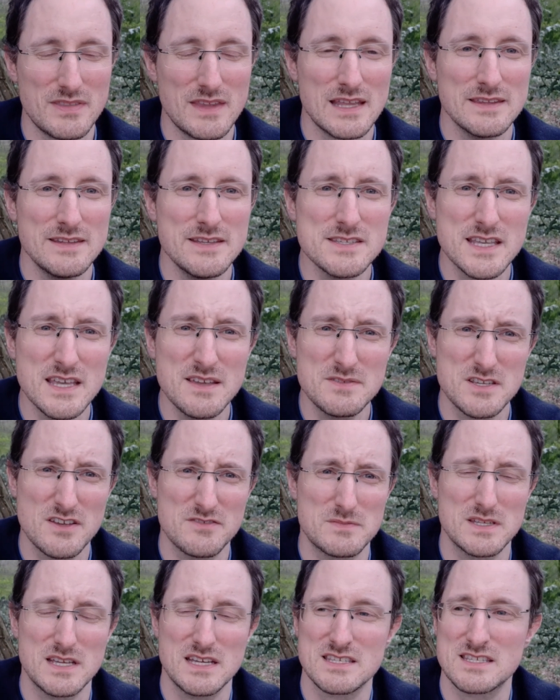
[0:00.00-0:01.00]
this gives
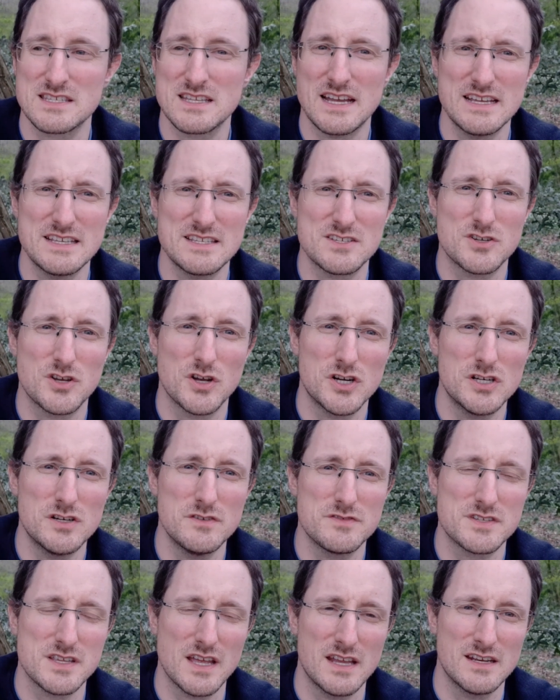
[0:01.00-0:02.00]
us nice
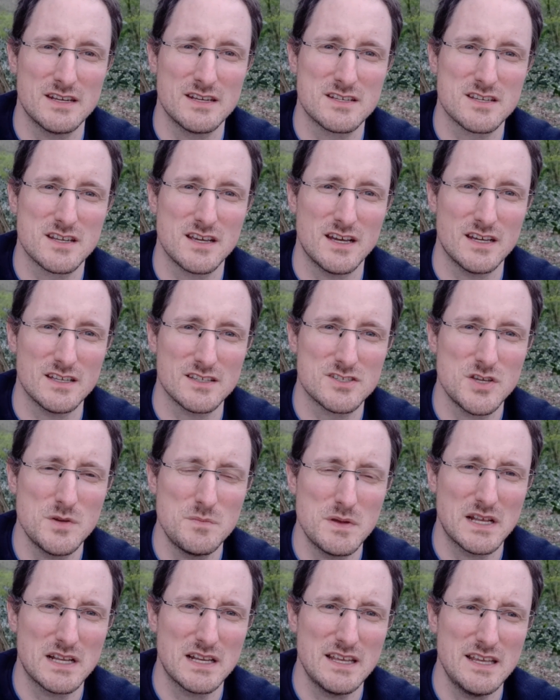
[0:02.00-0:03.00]
curves, and
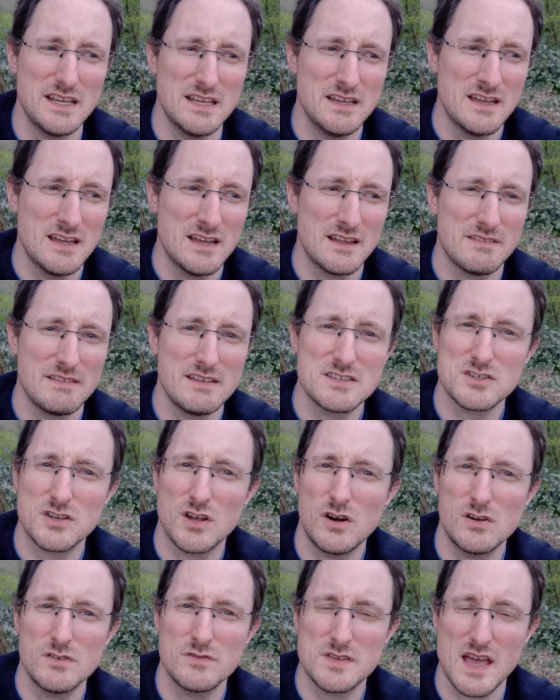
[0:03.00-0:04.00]
typically these
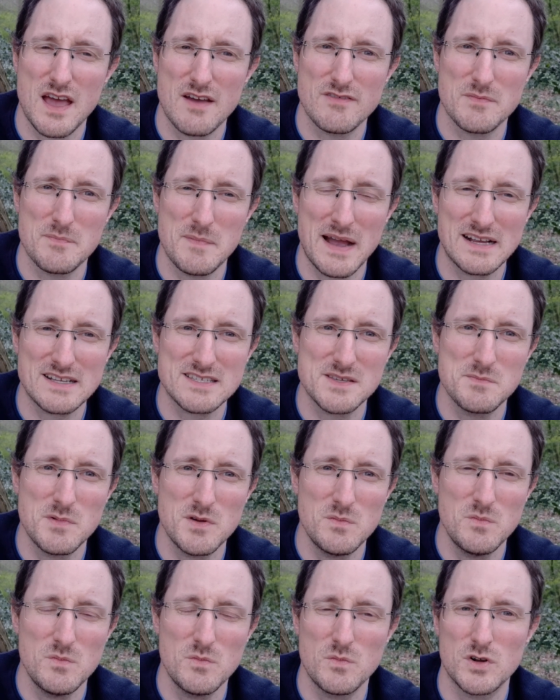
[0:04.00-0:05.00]
curves have a maximum,